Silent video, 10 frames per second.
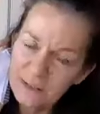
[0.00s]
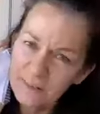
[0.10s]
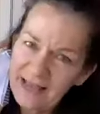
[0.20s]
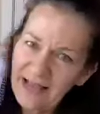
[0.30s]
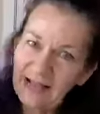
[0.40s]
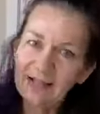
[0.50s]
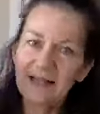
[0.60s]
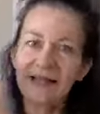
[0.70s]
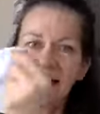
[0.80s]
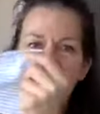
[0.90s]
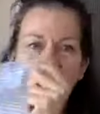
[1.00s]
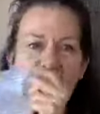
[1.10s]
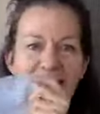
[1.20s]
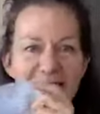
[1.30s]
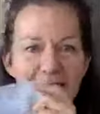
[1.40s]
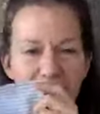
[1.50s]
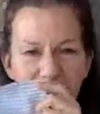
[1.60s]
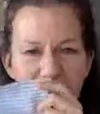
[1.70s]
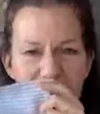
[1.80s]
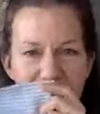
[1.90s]
the back, and that's the
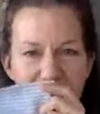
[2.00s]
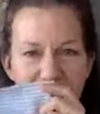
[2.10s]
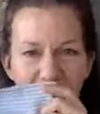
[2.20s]
front.